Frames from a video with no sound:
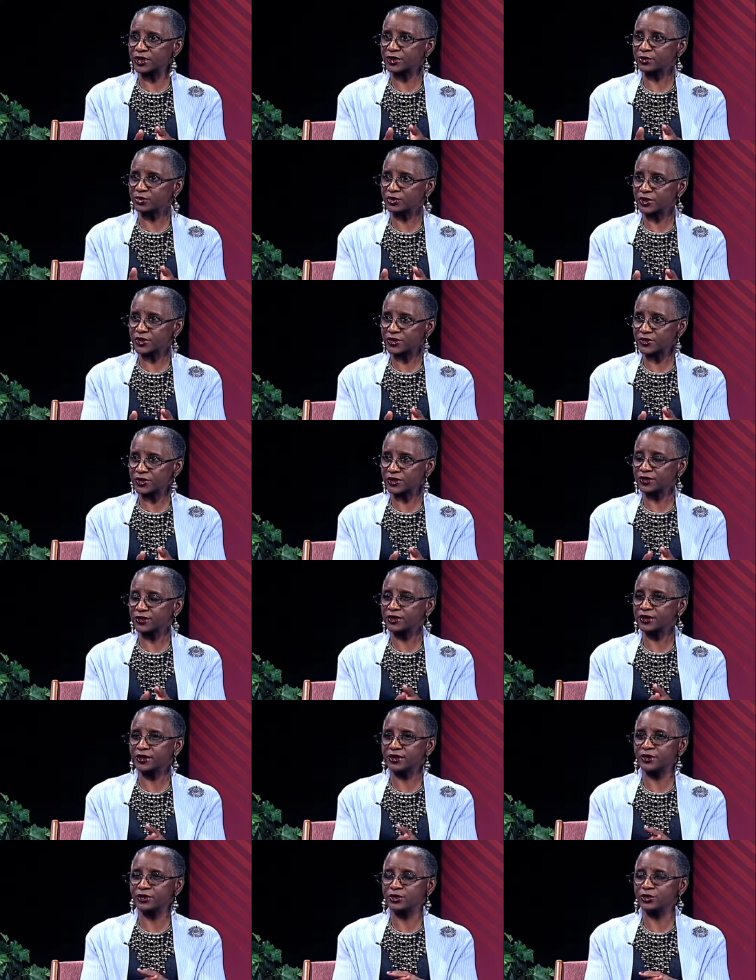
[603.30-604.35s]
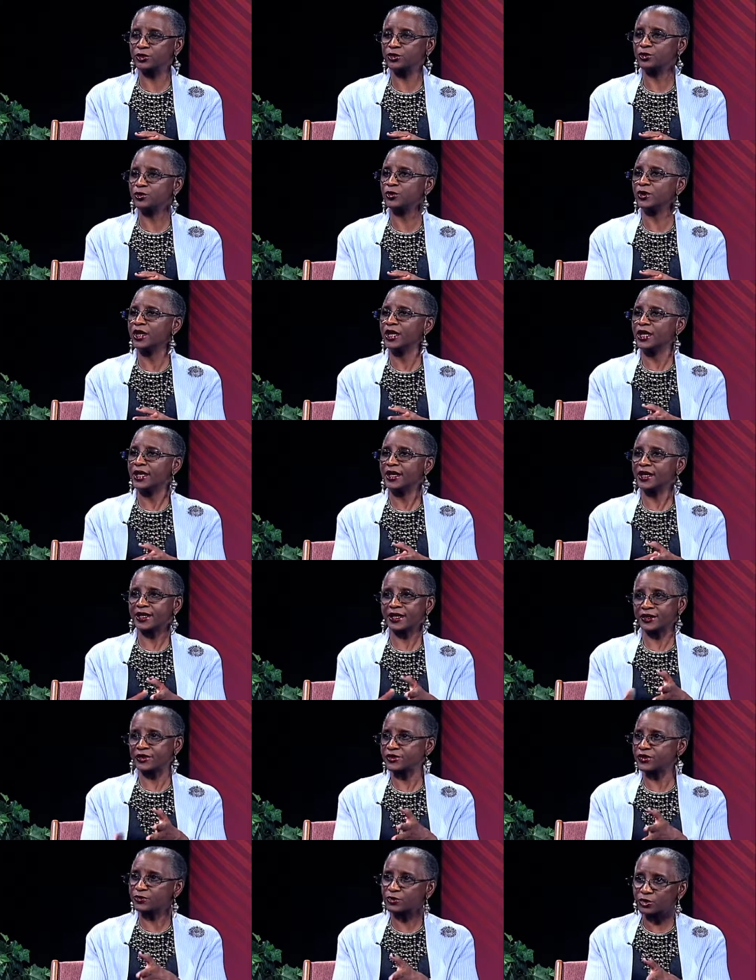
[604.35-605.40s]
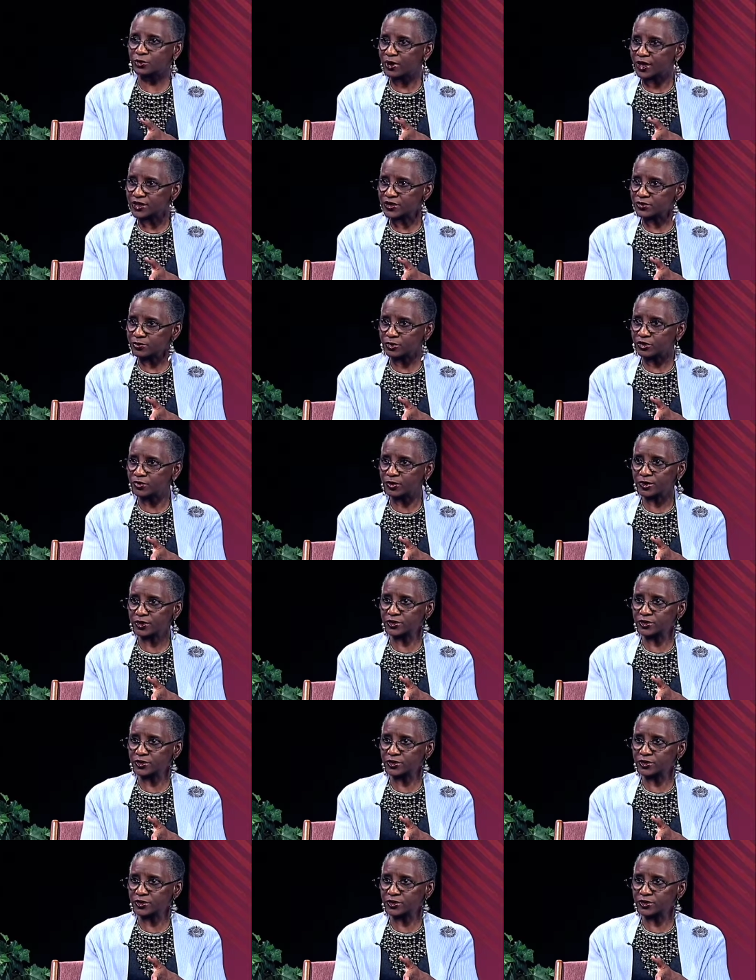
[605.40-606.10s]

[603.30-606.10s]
and prison, the new civil rights movement.